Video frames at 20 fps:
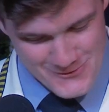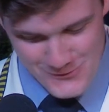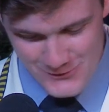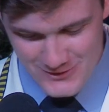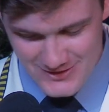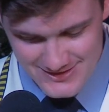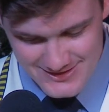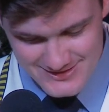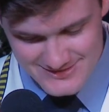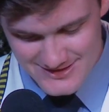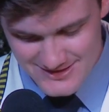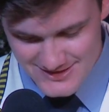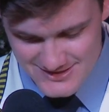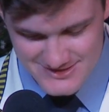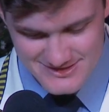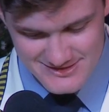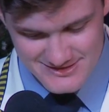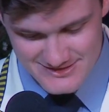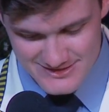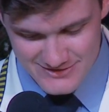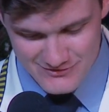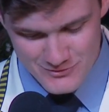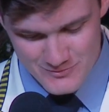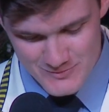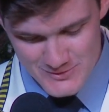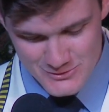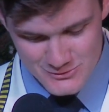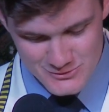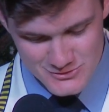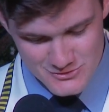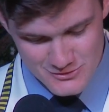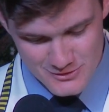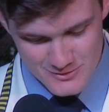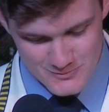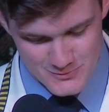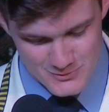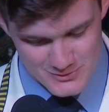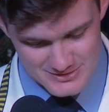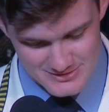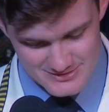Organisation has never been your
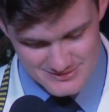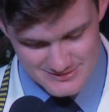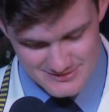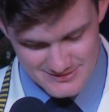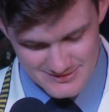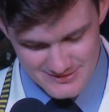strong point,